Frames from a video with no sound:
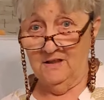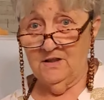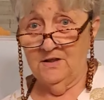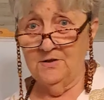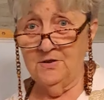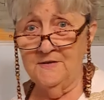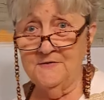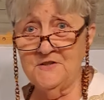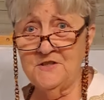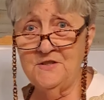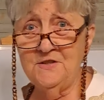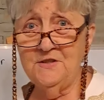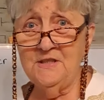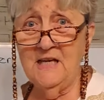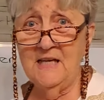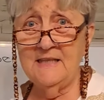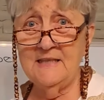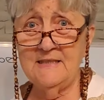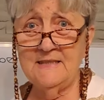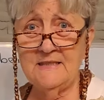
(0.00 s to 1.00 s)
Good afternoon,
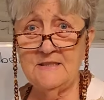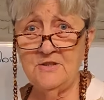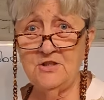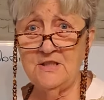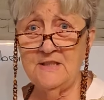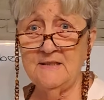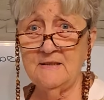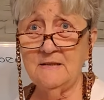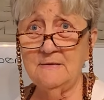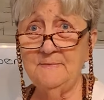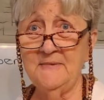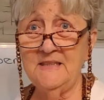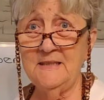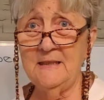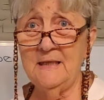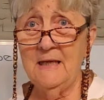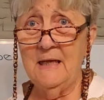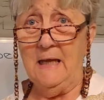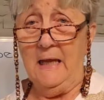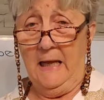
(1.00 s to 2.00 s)
ladies and
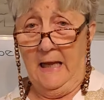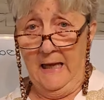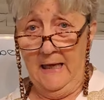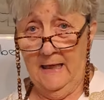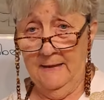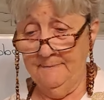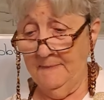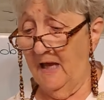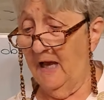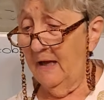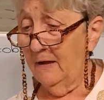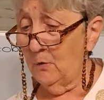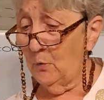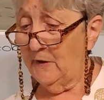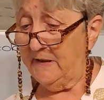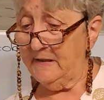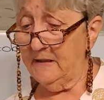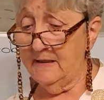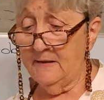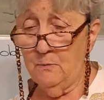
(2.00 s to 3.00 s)
gentlemen. I
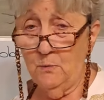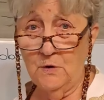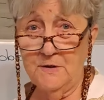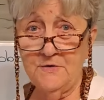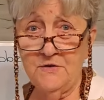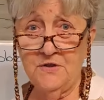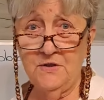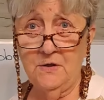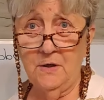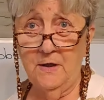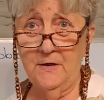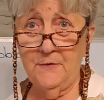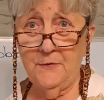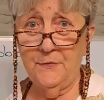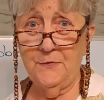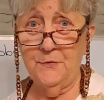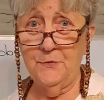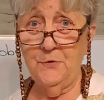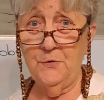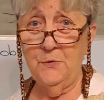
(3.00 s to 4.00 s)
quickly want to go
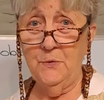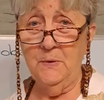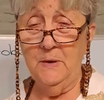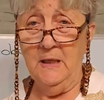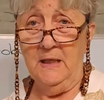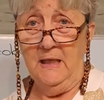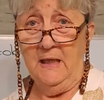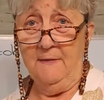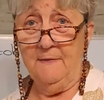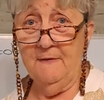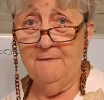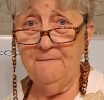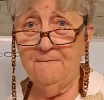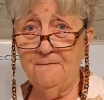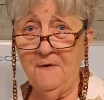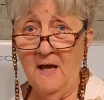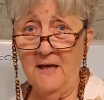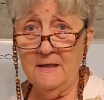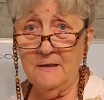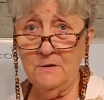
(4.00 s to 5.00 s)
through the
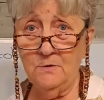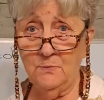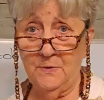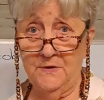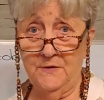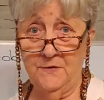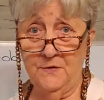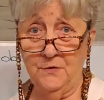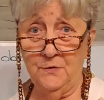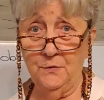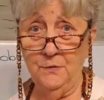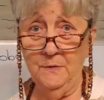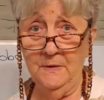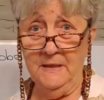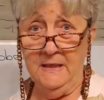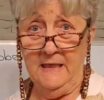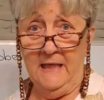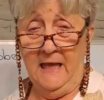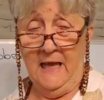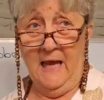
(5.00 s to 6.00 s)
file with you.
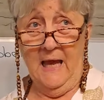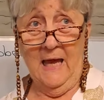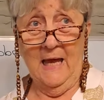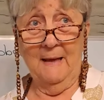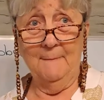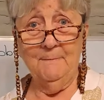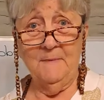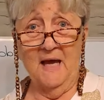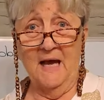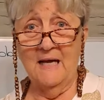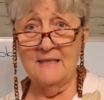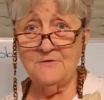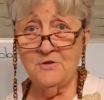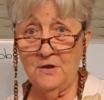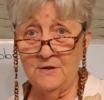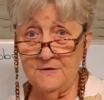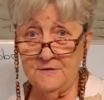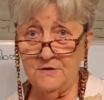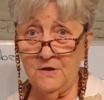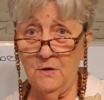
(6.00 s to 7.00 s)
I
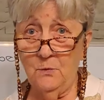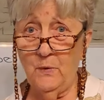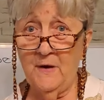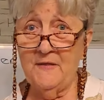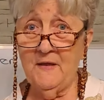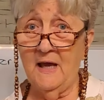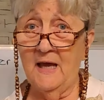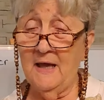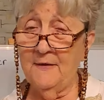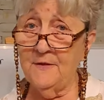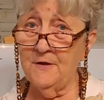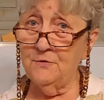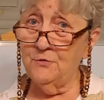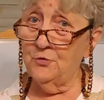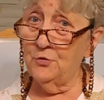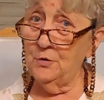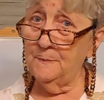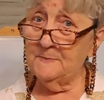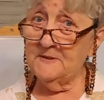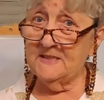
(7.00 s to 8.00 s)
don't know whether other
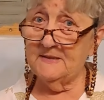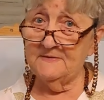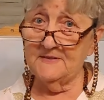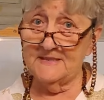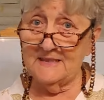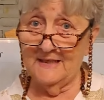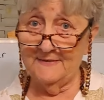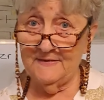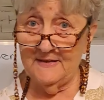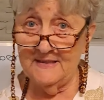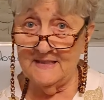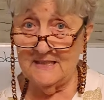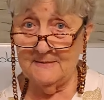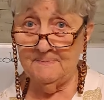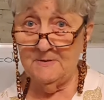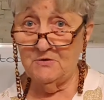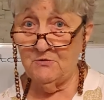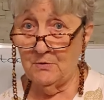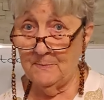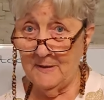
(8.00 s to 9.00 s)
groups have done this,
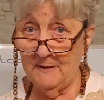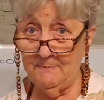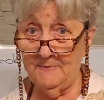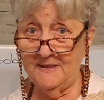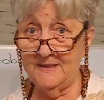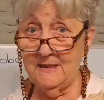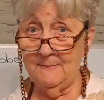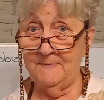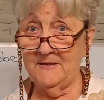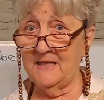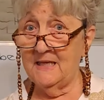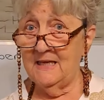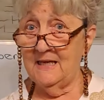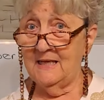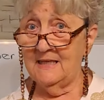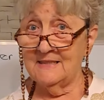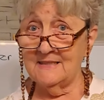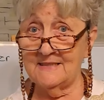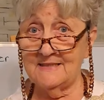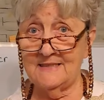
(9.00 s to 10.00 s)
but remember at the
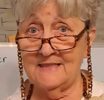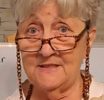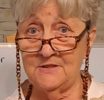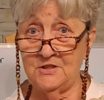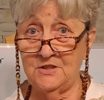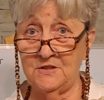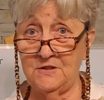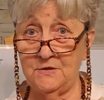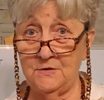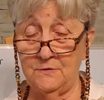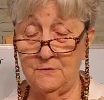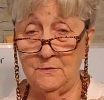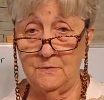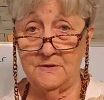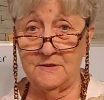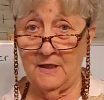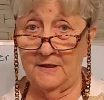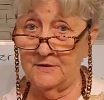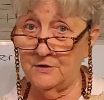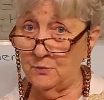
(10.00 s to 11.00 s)
beginning I said to you,
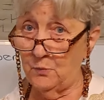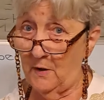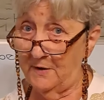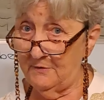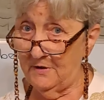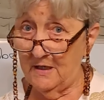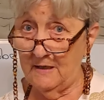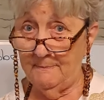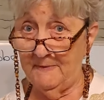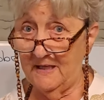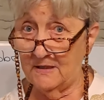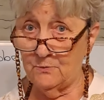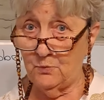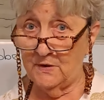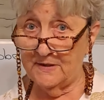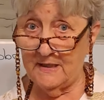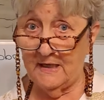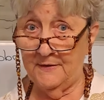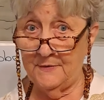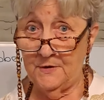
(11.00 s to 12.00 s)
don't worry about
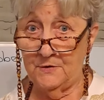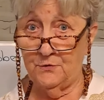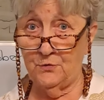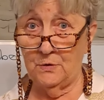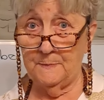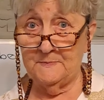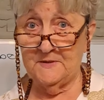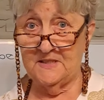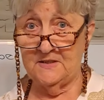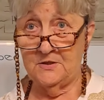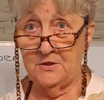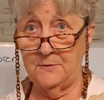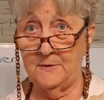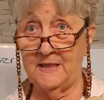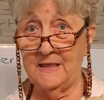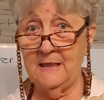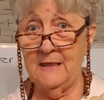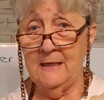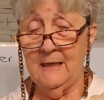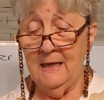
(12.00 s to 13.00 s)
what other groups are
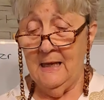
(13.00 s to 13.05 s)
doing.